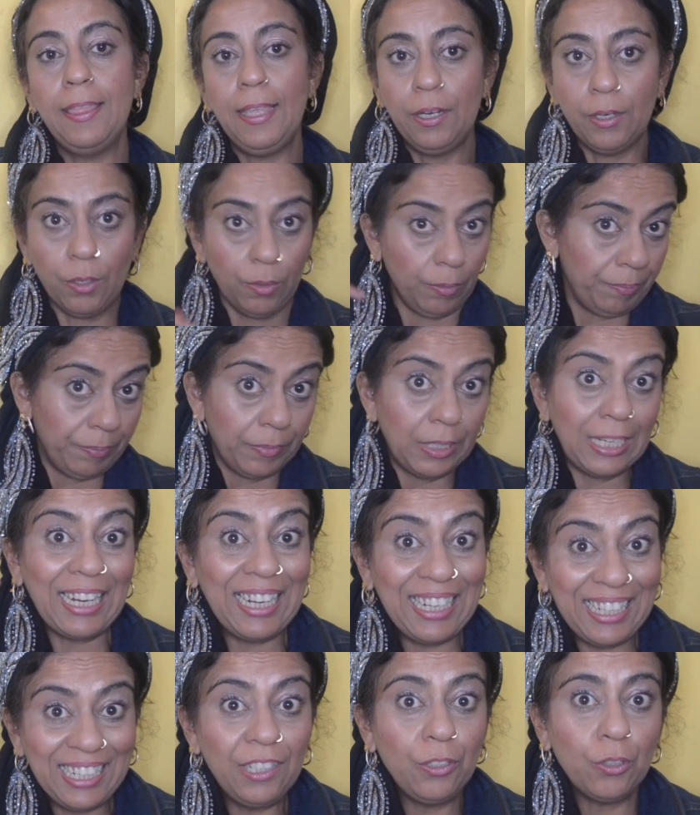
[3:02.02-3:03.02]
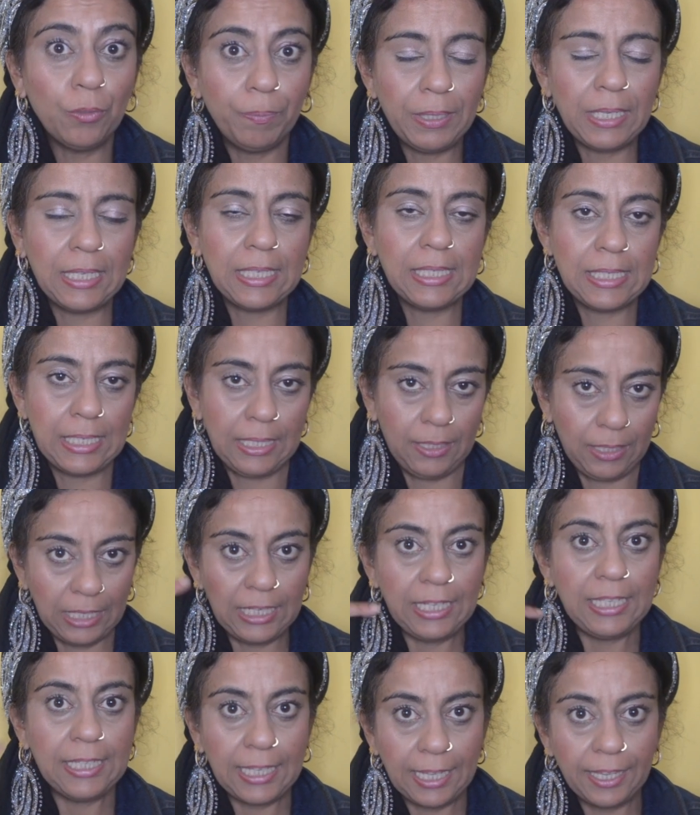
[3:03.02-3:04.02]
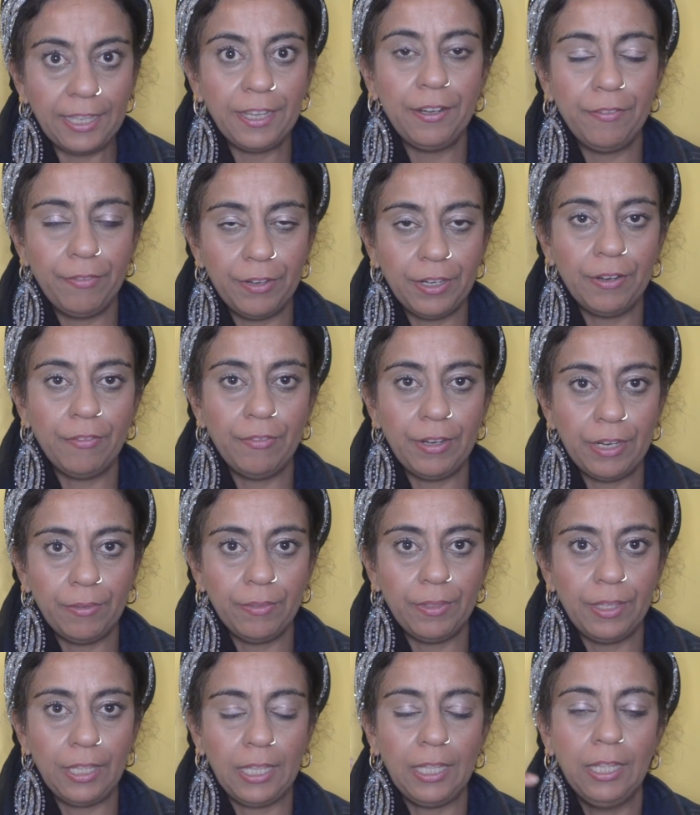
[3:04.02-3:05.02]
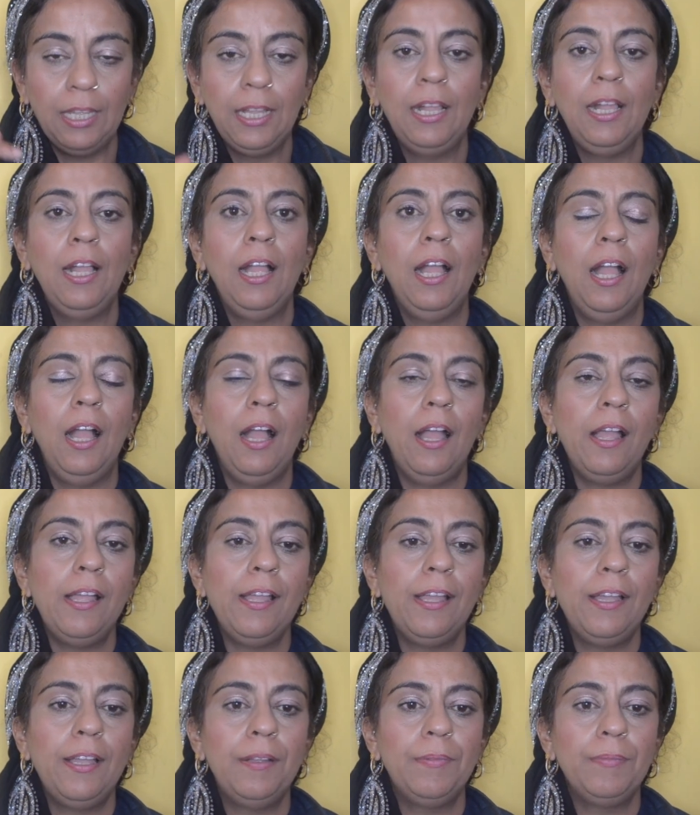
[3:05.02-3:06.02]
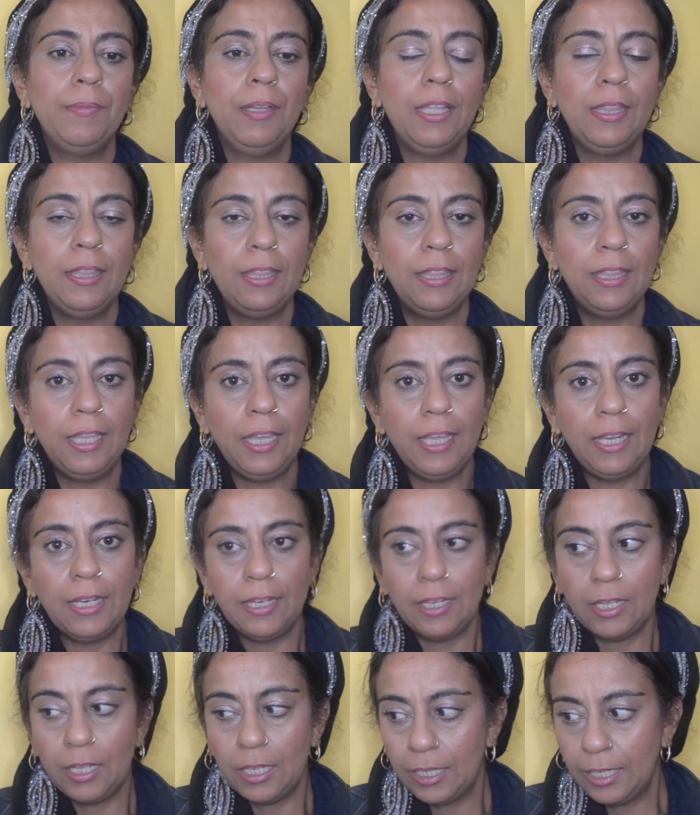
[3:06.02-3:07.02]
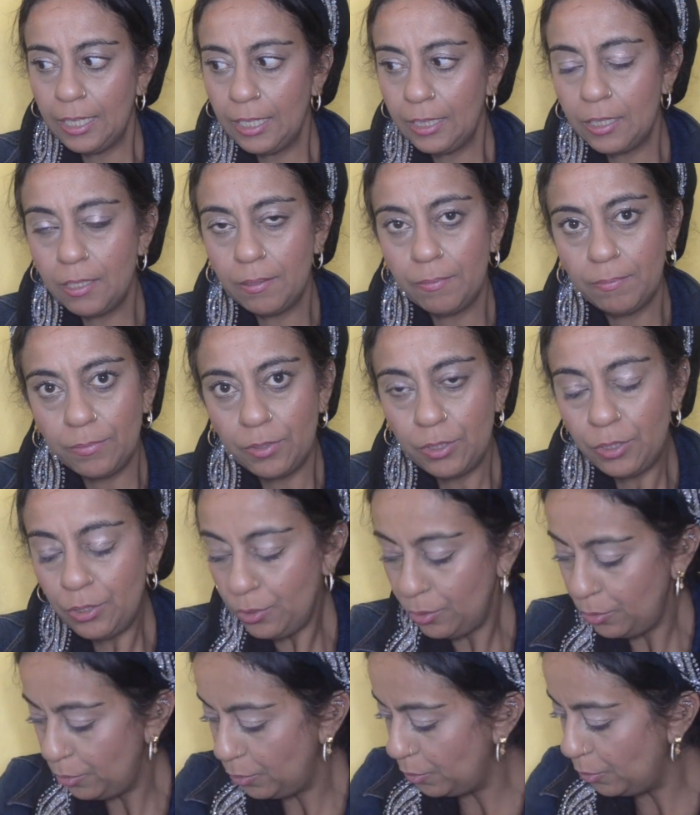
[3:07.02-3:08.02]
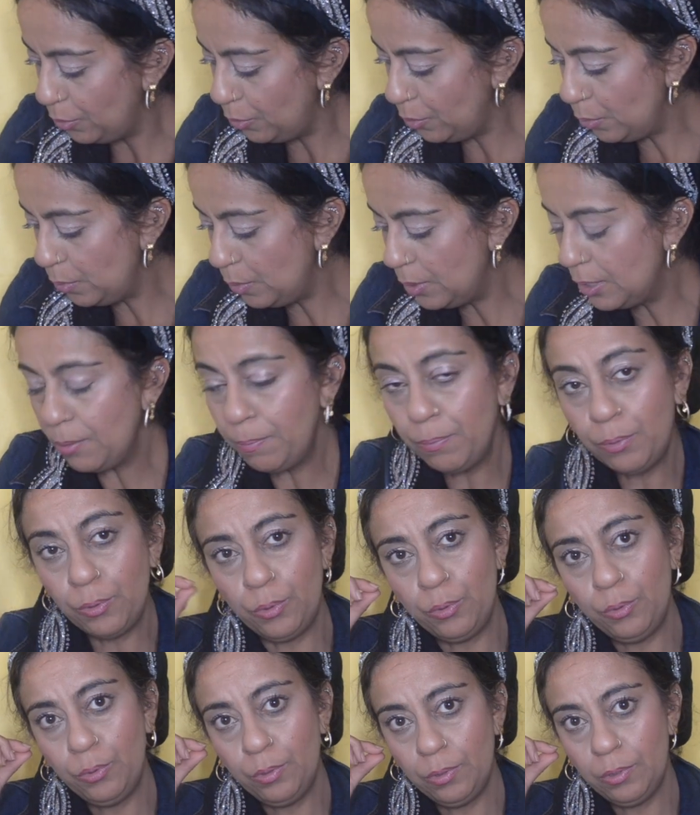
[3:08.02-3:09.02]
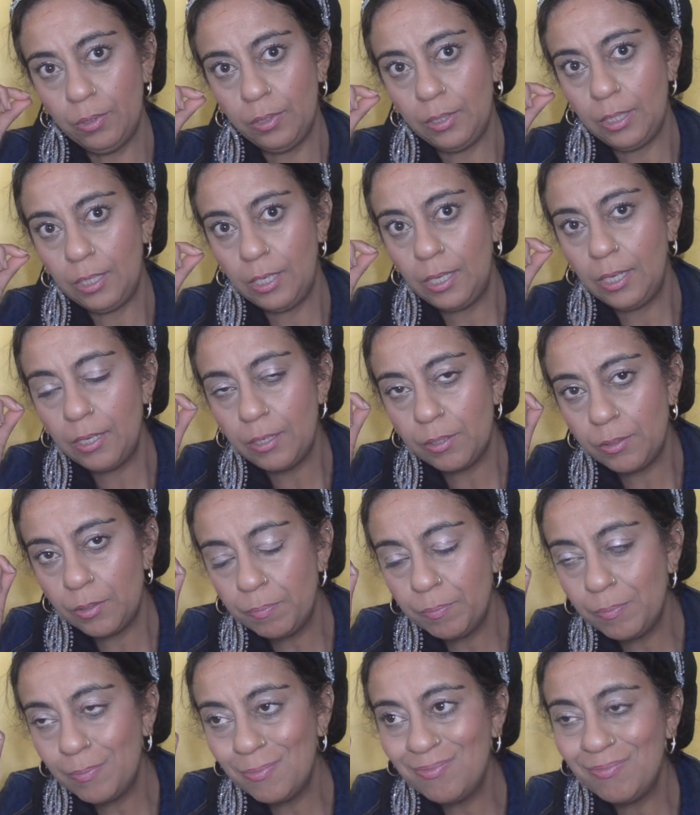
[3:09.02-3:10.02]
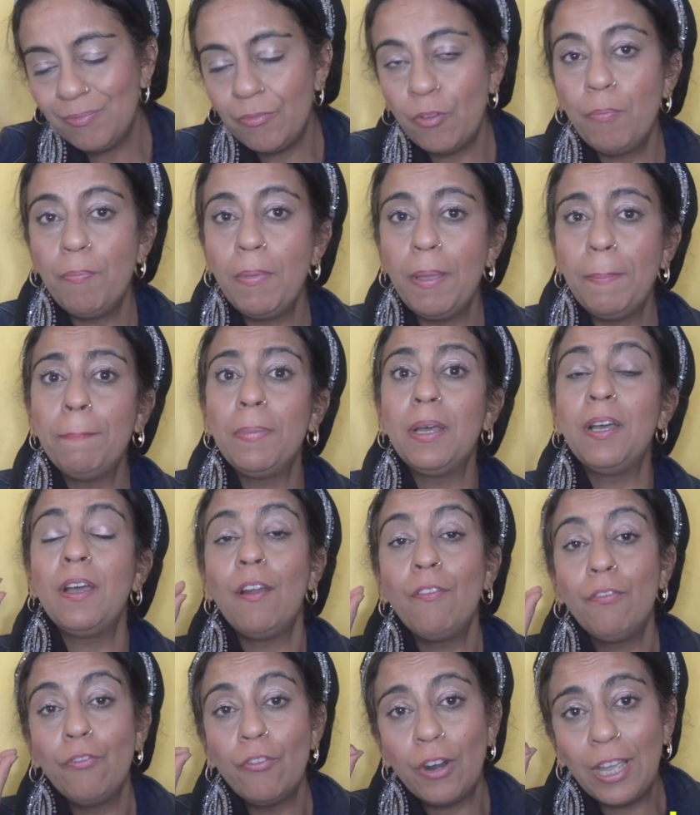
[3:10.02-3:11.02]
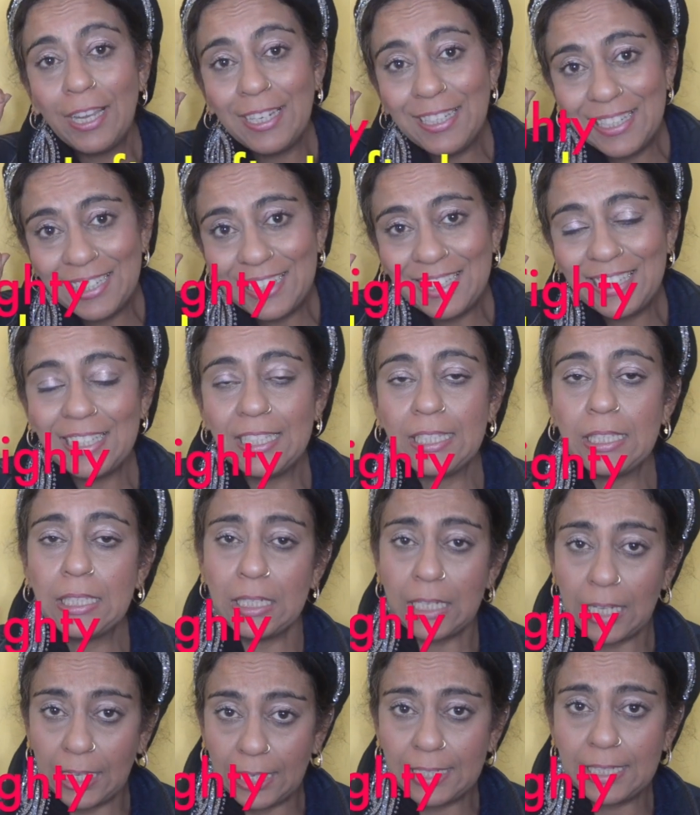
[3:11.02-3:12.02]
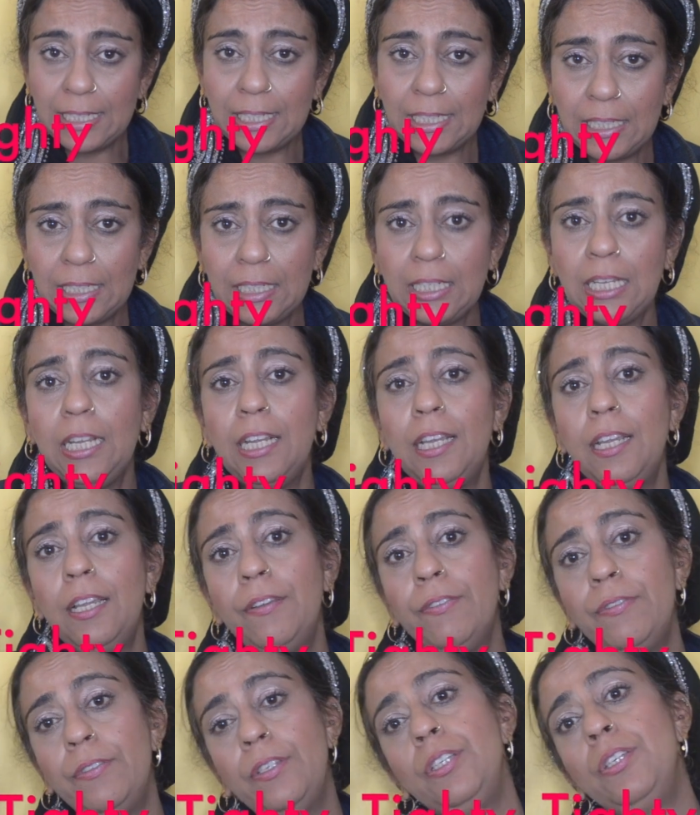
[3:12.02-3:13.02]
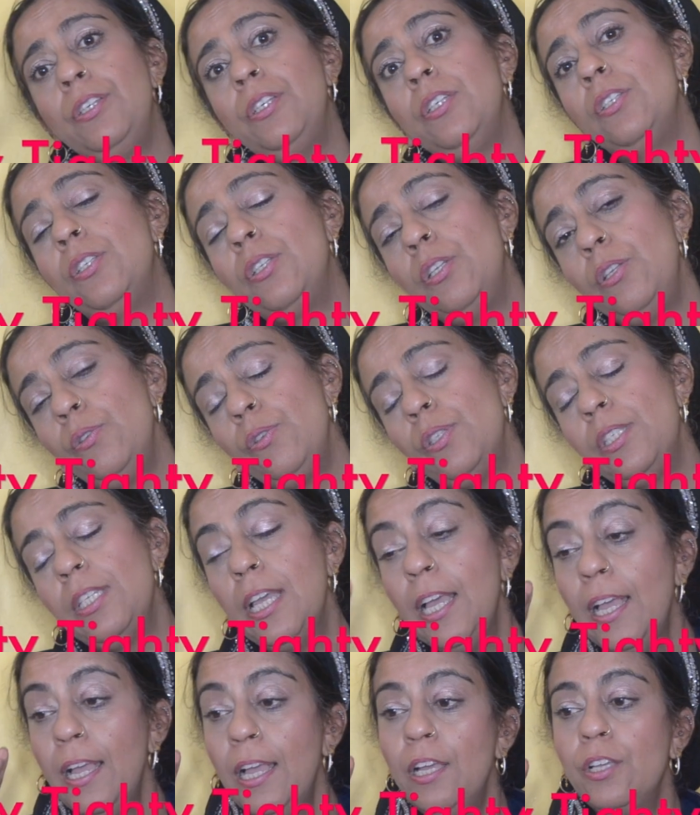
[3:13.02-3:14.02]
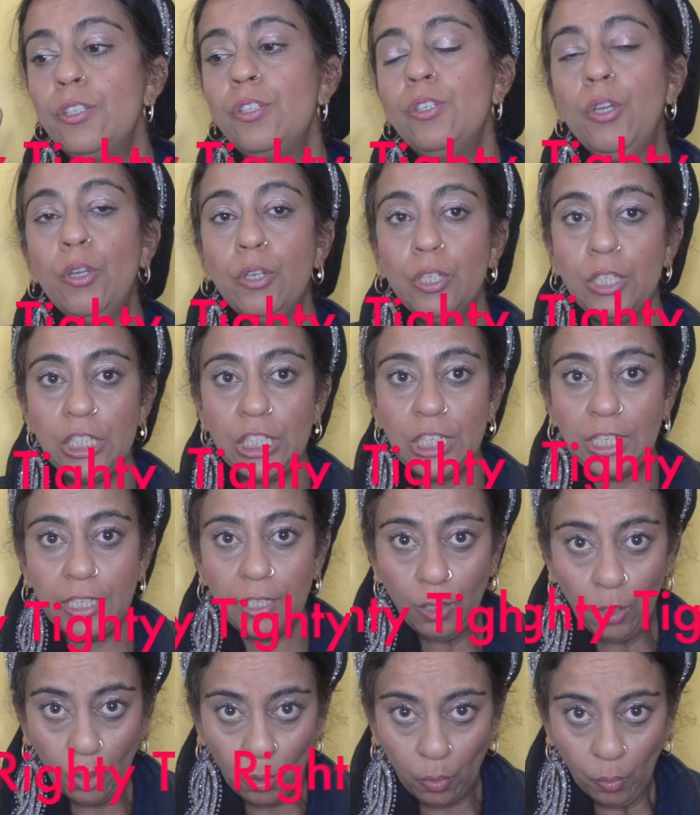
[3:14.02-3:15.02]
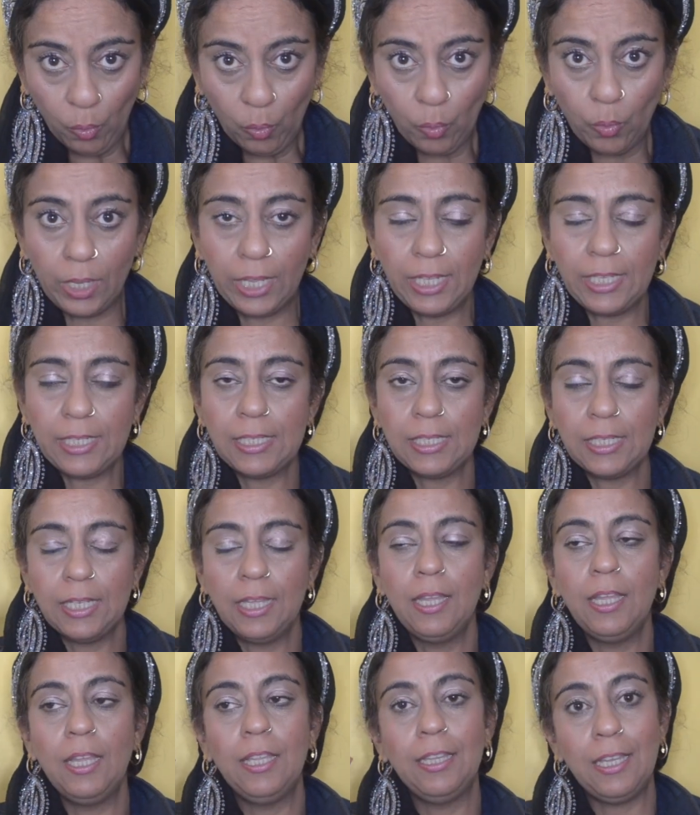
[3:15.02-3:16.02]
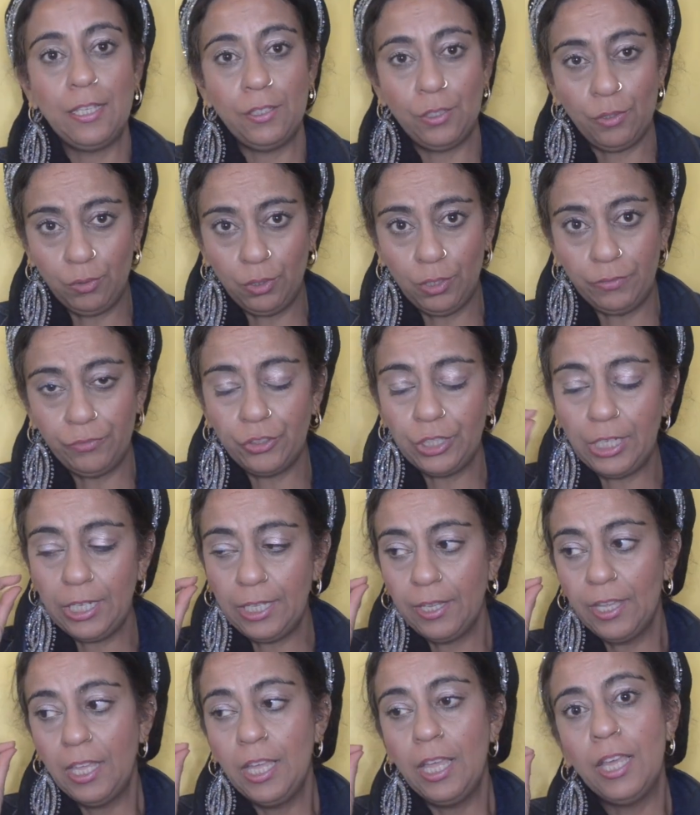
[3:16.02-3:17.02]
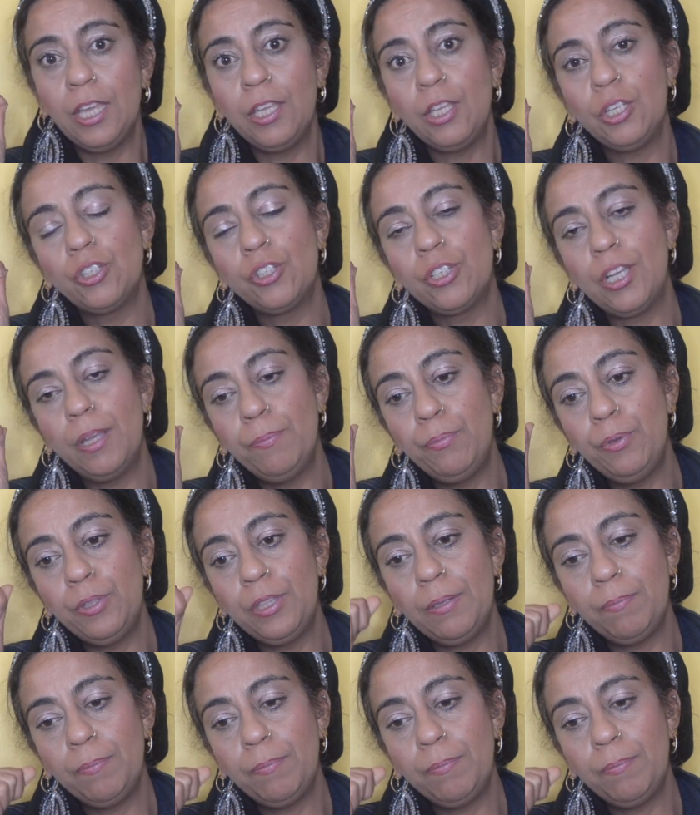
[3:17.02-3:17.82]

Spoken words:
then clean your piercing, clean that area around there, and then get them to use the ball. And remember, righty is tighty, lefty is loosey. So you're going to turn it clockwise. That's your rule of drilling. Try and